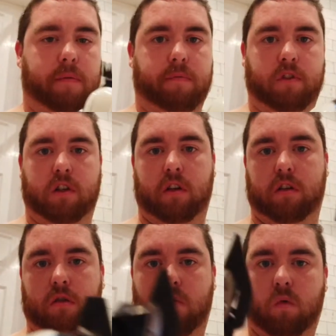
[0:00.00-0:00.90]
So
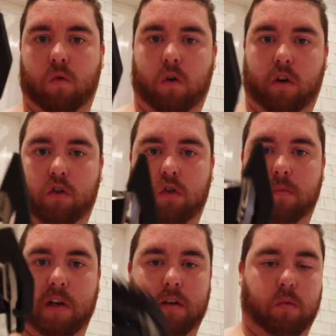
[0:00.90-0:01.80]
it's quite
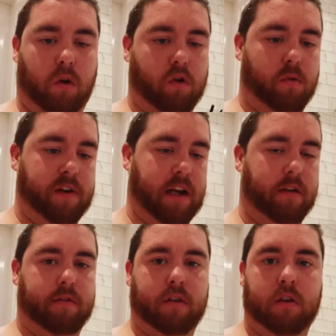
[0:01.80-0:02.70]
short, but that's what I normally
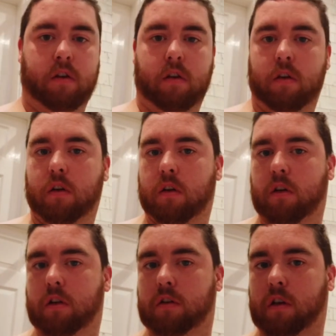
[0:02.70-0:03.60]
have.
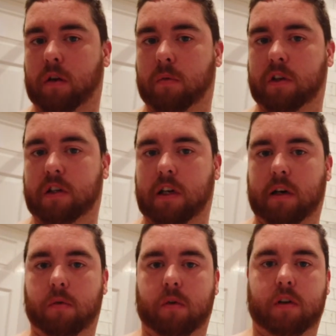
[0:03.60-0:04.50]
So we
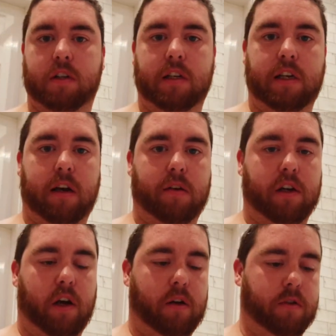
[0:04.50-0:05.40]
shall see how
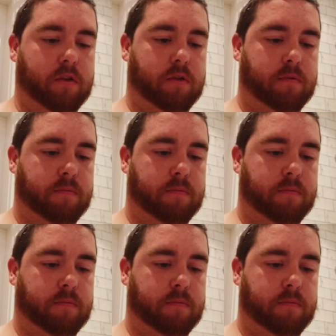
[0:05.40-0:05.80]
it goes.